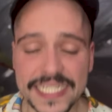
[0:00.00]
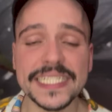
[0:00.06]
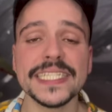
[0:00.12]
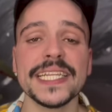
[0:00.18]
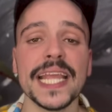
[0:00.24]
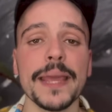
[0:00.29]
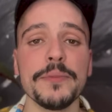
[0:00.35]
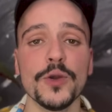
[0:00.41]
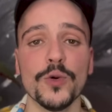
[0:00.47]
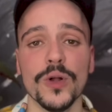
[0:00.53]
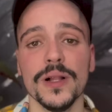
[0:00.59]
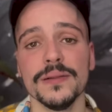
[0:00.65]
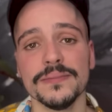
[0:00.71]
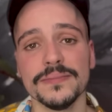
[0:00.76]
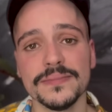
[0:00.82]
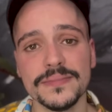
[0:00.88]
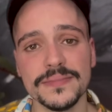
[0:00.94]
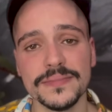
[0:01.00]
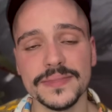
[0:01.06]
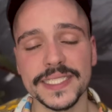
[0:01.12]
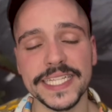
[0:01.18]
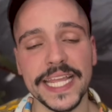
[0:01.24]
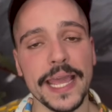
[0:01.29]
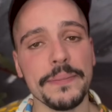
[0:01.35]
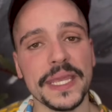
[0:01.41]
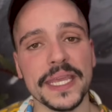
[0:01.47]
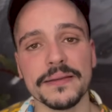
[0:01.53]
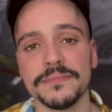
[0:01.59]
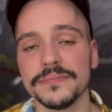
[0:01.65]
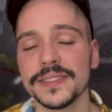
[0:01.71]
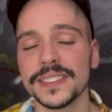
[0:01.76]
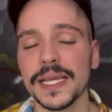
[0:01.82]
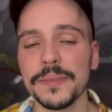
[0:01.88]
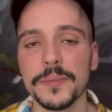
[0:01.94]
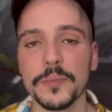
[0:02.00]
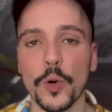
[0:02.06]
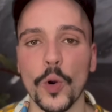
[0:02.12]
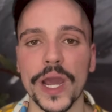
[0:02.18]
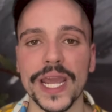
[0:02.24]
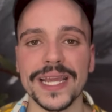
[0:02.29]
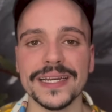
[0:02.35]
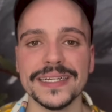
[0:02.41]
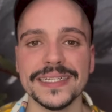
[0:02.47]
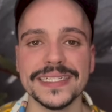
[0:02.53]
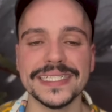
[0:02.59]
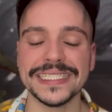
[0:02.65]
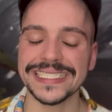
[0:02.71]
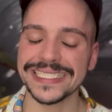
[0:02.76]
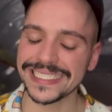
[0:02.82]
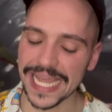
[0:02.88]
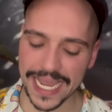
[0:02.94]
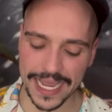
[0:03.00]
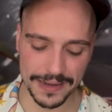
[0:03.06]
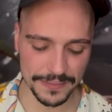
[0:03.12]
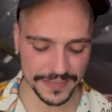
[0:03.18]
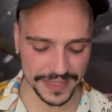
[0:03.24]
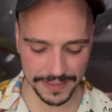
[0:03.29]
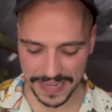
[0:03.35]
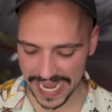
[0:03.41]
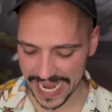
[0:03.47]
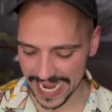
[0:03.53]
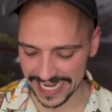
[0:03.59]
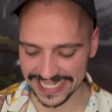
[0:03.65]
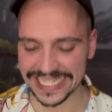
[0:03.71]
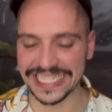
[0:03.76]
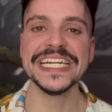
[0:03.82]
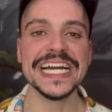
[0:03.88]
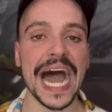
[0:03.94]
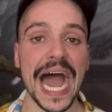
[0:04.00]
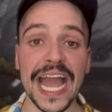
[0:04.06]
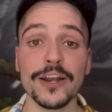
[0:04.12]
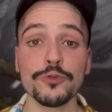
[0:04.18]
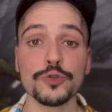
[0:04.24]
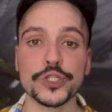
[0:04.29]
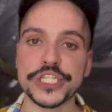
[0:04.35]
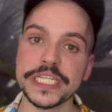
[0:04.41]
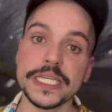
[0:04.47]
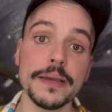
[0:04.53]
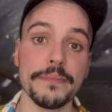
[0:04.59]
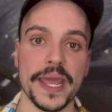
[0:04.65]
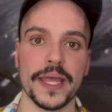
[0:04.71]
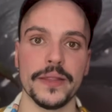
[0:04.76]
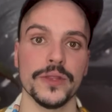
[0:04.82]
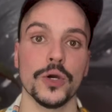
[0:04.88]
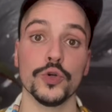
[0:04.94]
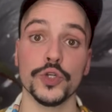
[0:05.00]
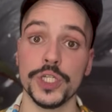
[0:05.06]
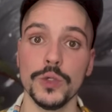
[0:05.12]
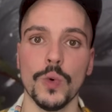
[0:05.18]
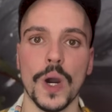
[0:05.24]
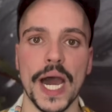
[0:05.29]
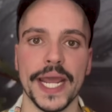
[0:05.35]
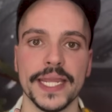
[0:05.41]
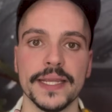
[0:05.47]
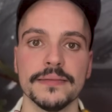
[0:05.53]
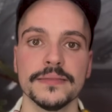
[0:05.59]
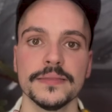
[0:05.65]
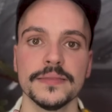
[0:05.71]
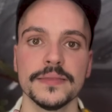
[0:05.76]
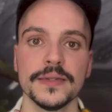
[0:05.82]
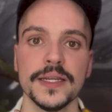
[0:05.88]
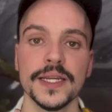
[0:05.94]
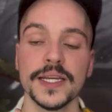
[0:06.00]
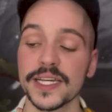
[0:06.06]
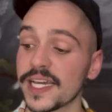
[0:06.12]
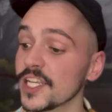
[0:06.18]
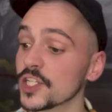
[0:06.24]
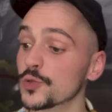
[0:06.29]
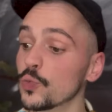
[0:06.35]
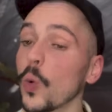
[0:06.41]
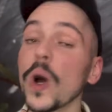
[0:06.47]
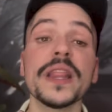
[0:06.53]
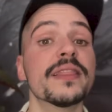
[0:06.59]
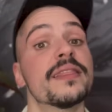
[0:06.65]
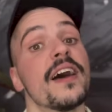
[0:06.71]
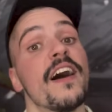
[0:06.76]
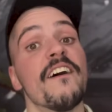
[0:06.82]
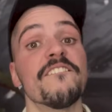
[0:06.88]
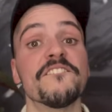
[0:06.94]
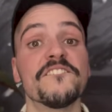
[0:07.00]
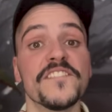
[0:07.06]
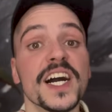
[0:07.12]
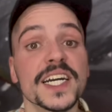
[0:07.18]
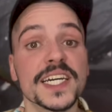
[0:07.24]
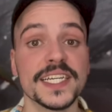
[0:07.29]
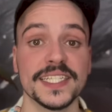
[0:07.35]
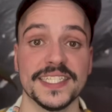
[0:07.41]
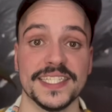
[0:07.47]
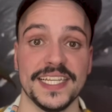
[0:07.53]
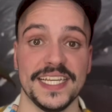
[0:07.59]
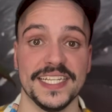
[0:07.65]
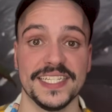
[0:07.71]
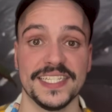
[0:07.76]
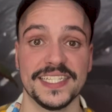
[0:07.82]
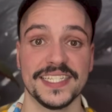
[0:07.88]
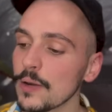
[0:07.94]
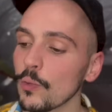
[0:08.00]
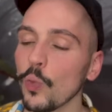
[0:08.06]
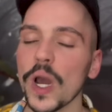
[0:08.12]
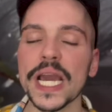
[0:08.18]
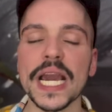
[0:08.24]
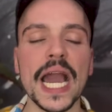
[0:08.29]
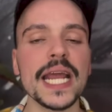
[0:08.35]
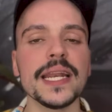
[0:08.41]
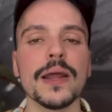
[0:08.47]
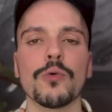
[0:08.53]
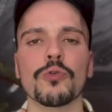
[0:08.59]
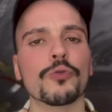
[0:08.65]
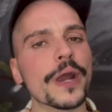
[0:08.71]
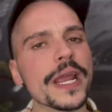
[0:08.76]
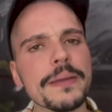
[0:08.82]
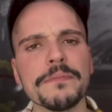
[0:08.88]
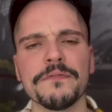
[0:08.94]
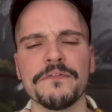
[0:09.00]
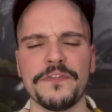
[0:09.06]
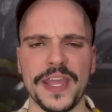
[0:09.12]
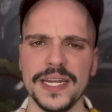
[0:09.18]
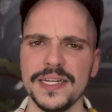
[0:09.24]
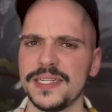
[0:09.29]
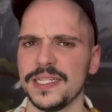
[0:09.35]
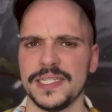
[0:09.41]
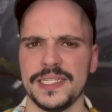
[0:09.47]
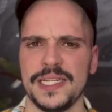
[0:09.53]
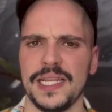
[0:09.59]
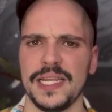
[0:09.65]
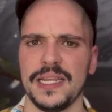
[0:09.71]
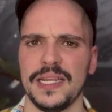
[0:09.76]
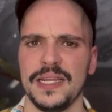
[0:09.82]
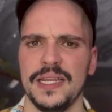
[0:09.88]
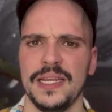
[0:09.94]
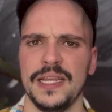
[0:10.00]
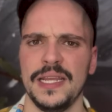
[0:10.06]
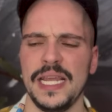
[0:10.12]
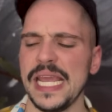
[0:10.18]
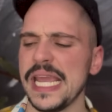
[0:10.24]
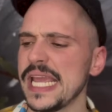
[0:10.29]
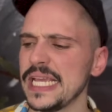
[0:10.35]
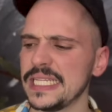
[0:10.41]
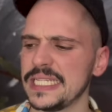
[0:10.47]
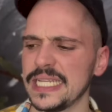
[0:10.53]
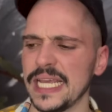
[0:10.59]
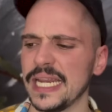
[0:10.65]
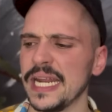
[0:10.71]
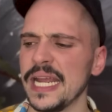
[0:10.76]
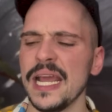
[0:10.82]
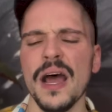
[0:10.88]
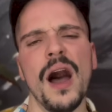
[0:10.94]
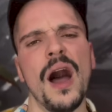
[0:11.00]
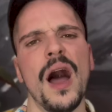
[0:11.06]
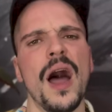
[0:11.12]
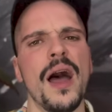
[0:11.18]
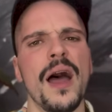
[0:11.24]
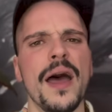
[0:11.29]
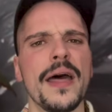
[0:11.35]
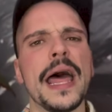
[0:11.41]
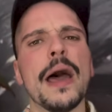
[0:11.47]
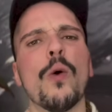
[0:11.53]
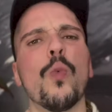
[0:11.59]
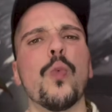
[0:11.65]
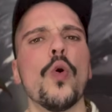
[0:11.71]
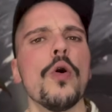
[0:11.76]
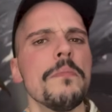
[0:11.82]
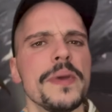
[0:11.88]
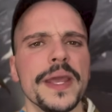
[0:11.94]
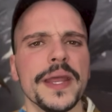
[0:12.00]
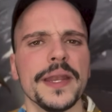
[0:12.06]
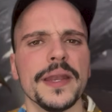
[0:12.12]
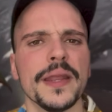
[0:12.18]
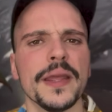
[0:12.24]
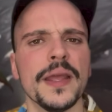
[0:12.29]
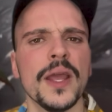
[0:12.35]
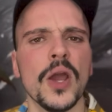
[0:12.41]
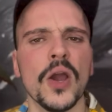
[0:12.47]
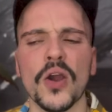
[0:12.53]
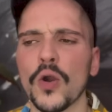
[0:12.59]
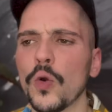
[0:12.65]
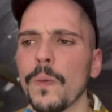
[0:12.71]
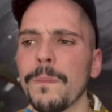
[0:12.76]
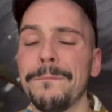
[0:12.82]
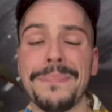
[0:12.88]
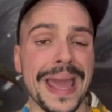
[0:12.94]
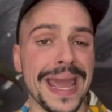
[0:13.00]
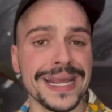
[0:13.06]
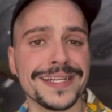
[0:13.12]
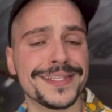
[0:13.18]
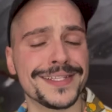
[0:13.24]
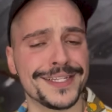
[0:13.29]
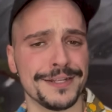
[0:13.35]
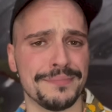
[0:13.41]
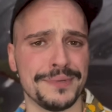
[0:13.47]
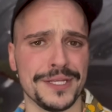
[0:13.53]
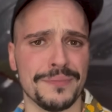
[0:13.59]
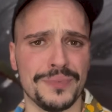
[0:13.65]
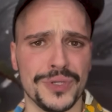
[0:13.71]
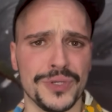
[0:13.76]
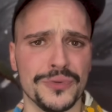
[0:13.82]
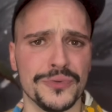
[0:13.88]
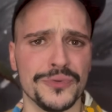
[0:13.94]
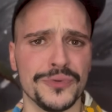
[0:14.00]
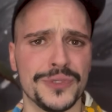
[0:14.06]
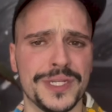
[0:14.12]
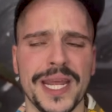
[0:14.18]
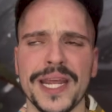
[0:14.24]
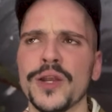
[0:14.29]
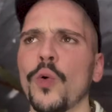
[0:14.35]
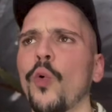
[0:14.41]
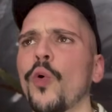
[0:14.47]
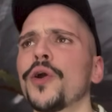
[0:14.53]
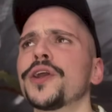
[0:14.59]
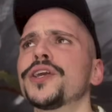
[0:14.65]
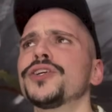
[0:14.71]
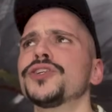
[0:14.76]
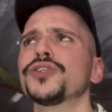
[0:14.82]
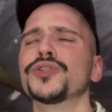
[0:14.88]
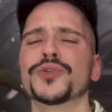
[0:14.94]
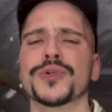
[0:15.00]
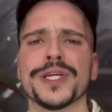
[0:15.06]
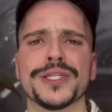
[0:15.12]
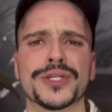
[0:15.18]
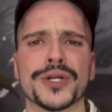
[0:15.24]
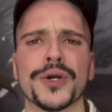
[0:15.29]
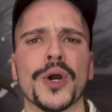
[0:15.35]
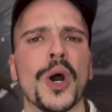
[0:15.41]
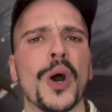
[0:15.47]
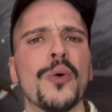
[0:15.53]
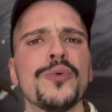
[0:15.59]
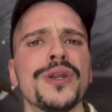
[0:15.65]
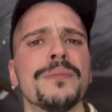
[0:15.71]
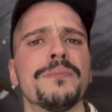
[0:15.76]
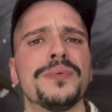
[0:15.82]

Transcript: Samuel. Sammy boy. Sam the man. I don't see a man though, do I? Because what the is this? What kind of fantasy is it A woman who begs to be abused and orchestrates her own